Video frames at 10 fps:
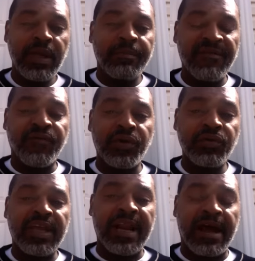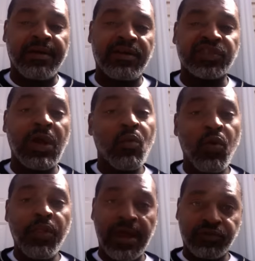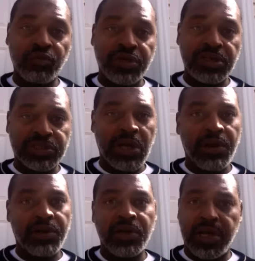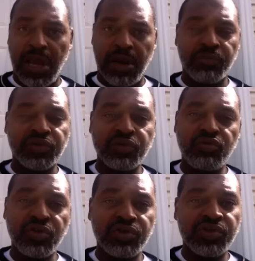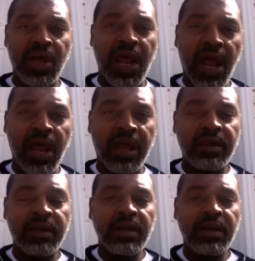Before you get out here and say, well, that's what they said in the Kalamazoo Gazette,